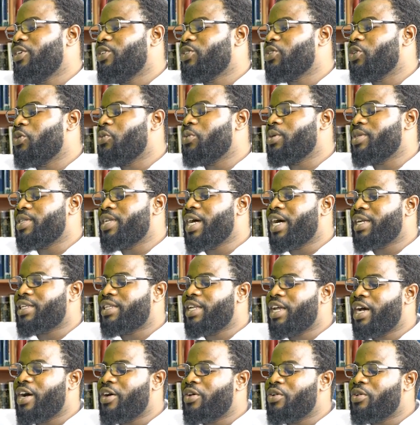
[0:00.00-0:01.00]
So with
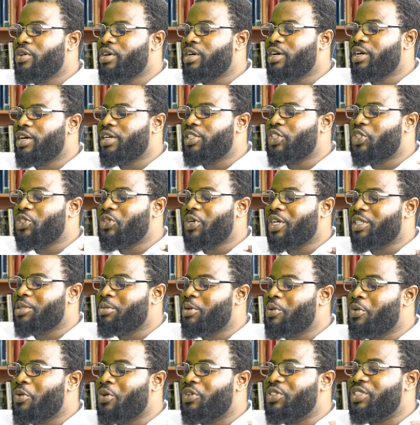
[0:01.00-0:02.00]
that now, Chinua
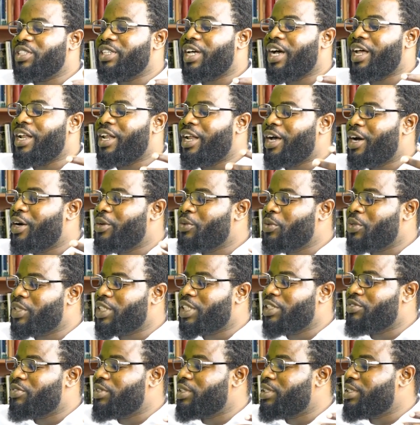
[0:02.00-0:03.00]
Achebe
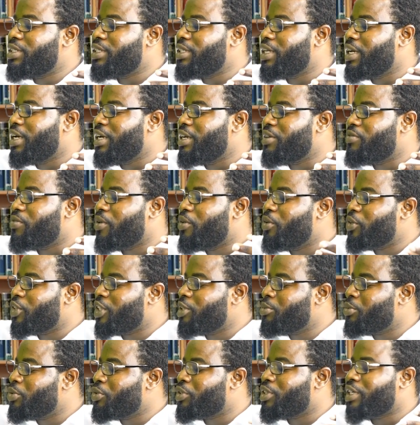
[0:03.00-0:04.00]
was given a
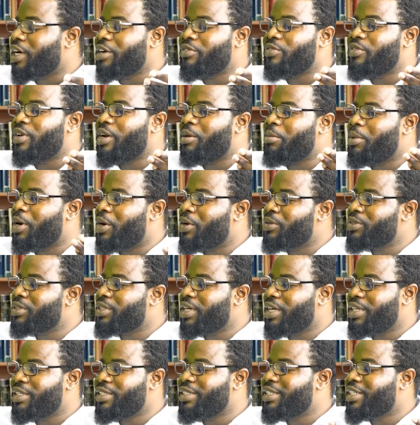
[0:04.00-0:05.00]
fellowship to travel
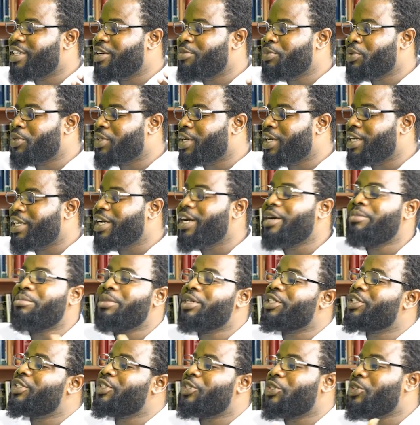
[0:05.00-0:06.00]
about, and he came to Kenya and
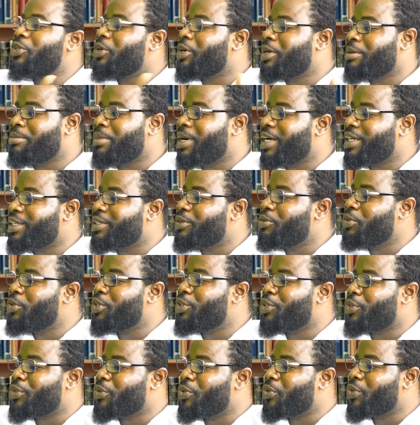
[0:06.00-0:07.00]
met this young man,
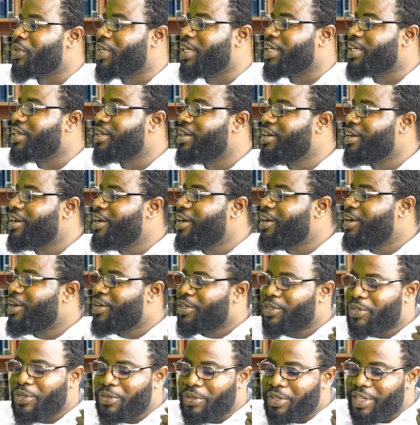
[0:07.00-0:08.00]

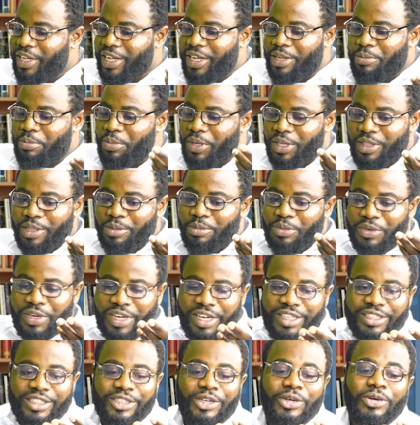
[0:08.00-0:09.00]
Ngugi. So there he picked the
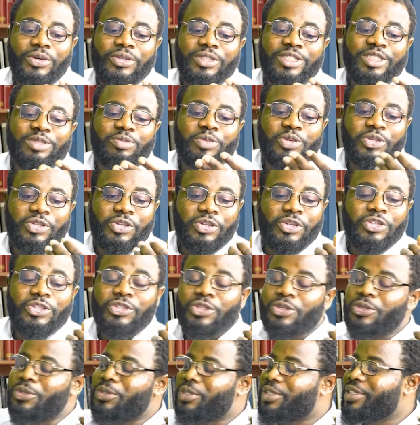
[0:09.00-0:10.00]
book and said, oh, this book
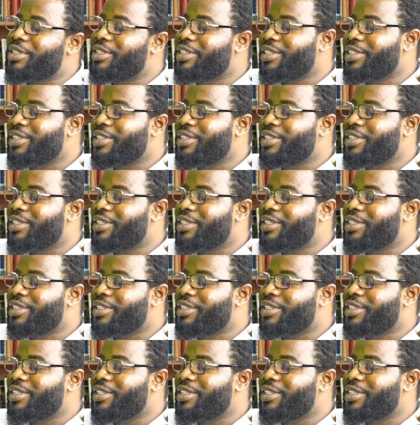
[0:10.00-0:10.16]
looks good.